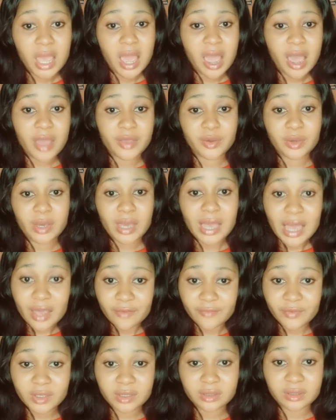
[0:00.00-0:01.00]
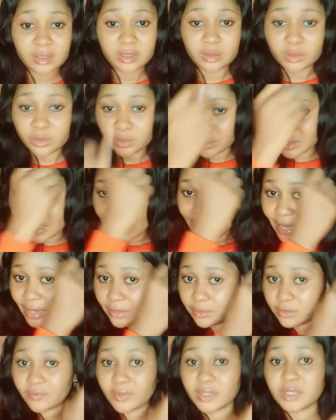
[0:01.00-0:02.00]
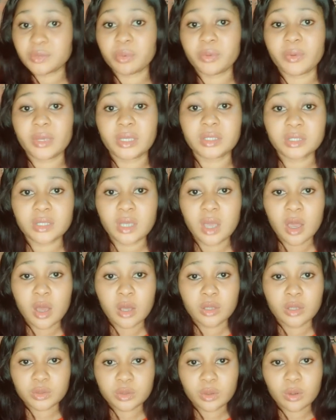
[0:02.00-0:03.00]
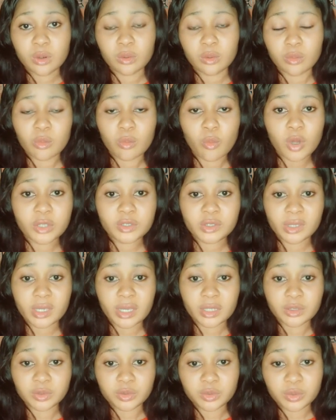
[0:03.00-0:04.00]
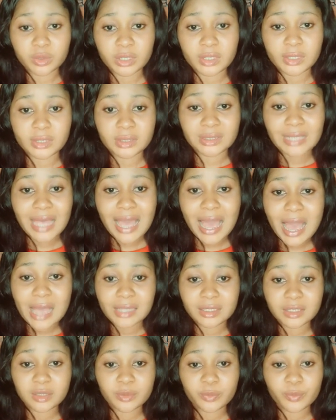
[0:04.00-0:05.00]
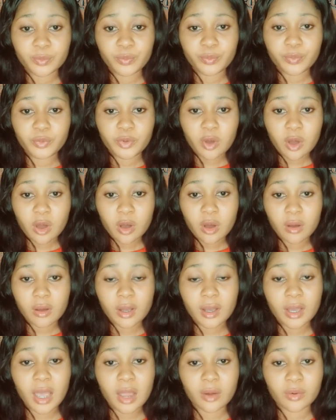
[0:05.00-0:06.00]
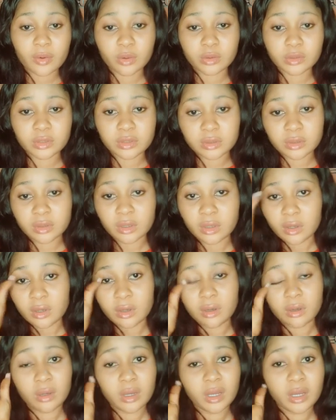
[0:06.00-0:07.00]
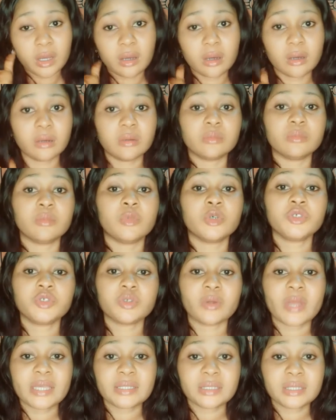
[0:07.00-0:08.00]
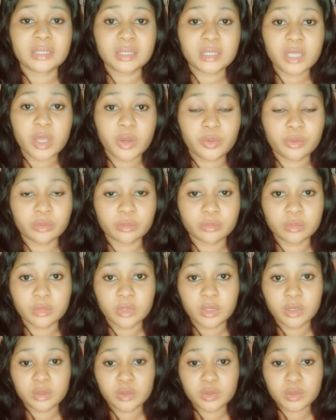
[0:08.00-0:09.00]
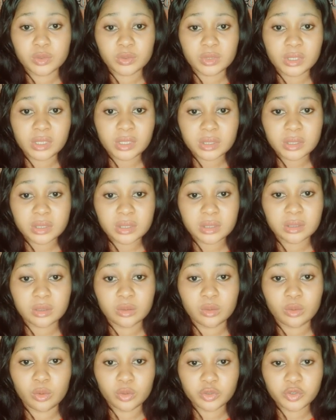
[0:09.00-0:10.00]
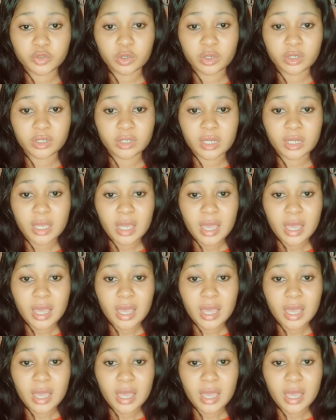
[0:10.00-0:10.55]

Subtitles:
and you are having that kind of experience, so what you can do is add pure carrot moisturizing serum to this lotion,